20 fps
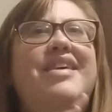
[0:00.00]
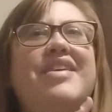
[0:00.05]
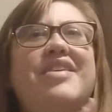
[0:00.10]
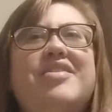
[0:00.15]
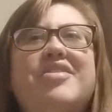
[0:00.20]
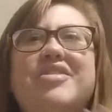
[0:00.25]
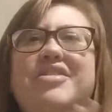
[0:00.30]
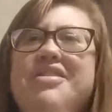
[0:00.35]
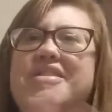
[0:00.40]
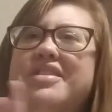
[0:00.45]
are
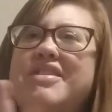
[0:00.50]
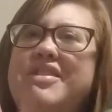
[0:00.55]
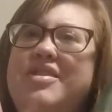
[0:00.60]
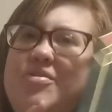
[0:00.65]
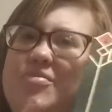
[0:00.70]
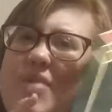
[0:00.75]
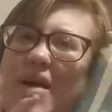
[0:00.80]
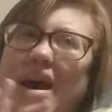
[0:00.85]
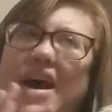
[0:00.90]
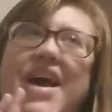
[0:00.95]
you good? Are
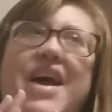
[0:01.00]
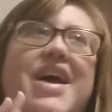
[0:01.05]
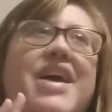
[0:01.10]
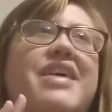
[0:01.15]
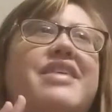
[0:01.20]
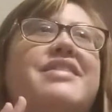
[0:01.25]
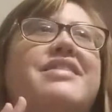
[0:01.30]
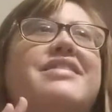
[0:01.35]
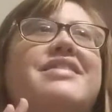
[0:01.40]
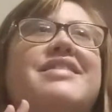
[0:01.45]
you
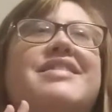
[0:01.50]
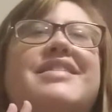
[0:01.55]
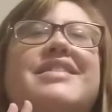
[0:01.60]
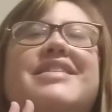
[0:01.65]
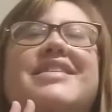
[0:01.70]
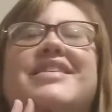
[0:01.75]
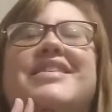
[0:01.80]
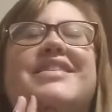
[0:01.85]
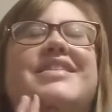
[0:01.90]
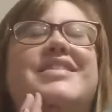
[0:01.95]
bad?
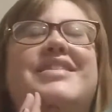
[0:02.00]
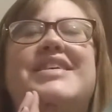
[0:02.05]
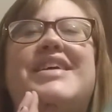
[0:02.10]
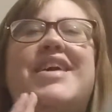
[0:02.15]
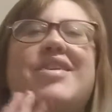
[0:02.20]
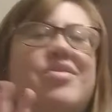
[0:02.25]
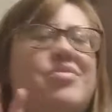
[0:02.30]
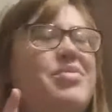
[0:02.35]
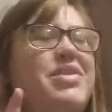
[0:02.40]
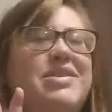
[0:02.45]

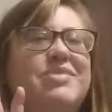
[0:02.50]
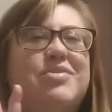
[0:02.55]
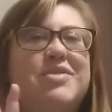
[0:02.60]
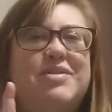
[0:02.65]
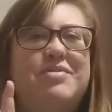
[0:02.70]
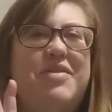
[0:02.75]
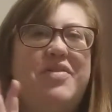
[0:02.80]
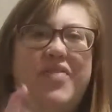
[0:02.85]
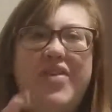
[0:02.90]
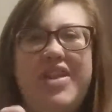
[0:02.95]
How am I
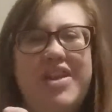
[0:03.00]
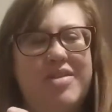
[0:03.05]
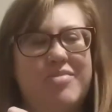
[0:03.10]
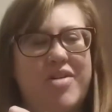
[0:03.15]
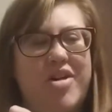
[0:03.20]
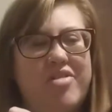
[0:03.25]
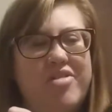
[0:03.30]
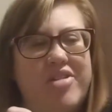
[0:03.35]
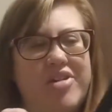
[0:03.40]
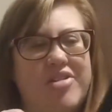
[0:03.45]
supposed to be feeling
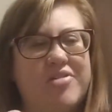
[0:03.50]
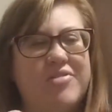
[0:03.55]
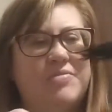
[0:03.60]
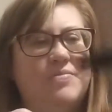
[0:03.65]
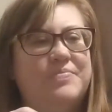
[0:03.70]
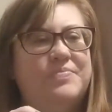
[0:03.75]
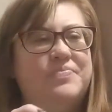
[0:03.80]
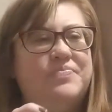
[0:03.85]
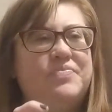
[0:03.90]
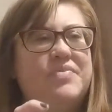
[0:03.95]
about
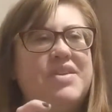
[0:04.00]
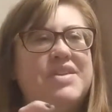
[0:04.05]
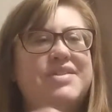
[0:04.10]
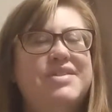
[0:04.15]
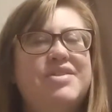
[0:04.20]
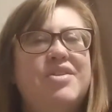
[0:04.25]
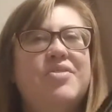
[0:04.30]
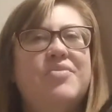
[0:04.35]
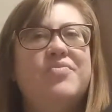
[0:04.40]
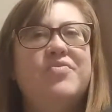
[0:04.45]
you?
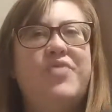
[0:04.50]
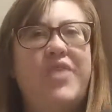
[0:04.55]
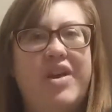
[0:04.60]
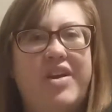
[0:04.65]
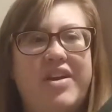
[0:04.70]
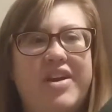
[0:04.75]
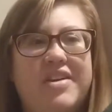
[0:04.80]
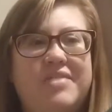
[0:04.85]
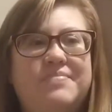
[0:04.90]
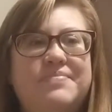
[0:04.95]
So,
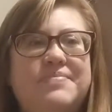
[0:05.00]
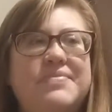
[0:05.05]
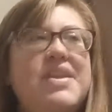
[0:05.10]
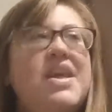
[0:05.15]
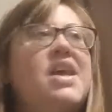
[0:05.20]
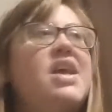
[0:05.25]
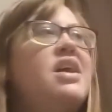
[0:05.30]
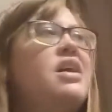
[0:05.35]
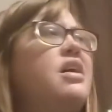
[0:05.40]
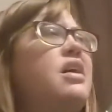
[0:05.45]
very good.
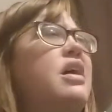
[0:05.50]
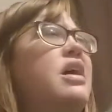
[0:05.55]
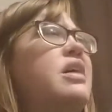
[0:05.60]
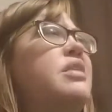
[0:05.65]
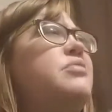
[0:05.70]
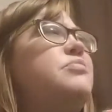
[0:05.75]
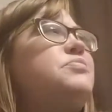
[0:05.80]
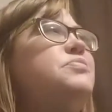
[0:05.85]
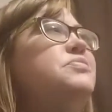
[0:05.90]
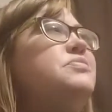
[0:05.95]

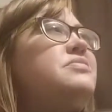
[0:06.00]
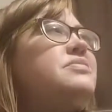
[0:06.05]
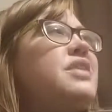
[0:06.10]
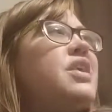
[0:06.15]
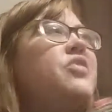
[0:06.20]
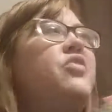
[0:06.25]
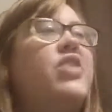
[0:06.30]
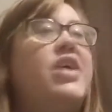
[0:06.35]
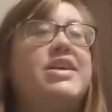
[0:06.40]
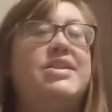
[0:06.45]
Um,
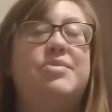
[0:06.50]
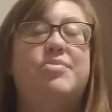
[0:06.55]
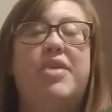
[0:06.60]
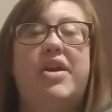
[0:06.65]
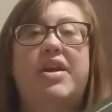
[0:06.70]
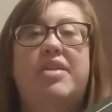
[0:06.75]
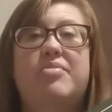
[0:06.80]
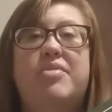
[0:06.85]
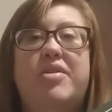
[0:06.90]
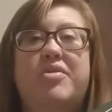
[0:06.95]
I forgot to
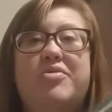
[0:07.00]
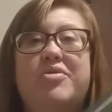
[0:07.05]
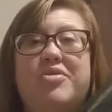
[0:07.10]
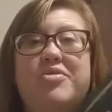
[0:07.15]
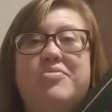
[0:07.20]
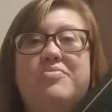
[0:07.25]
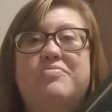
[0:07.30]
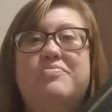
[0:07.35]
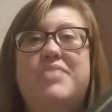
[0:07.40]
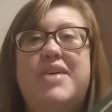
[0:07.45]
bring it in my
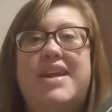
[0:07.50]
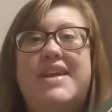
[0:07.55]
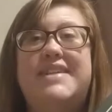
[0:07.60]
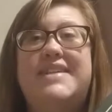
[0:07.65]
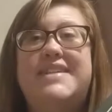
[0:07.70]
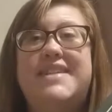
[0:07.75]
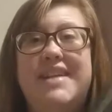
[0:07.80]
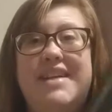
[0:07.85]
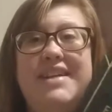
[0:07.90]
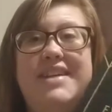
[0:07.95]
room, but I
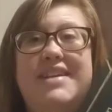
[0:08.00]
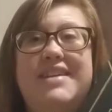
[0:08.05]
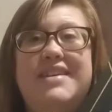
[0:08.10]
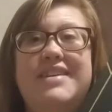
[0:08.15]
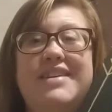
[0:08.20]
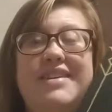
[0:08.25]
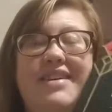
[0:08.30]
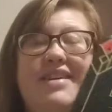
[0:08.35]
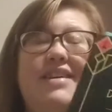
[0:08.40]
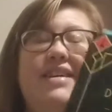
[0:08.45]
did
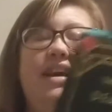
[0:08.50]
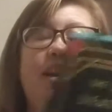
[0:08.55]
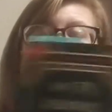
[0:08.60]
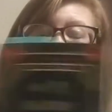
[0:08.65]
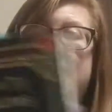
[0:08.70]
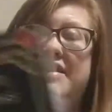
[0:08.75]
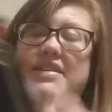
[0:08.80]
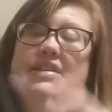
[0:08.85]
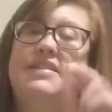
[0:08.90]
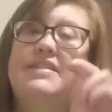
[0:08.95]

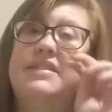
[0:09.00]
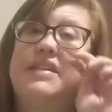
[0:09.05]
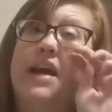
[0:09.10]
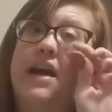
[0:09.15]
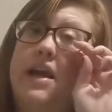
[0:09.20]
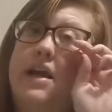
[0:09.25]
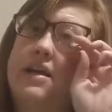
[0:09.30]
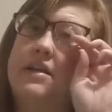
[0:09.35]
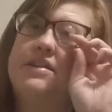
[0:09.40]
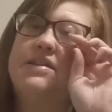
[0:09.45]
get the
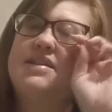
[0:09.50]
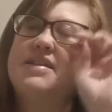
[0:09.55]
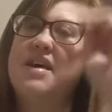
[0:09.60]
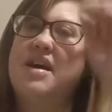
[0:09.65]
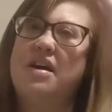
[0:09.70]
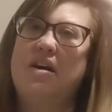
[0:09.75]
second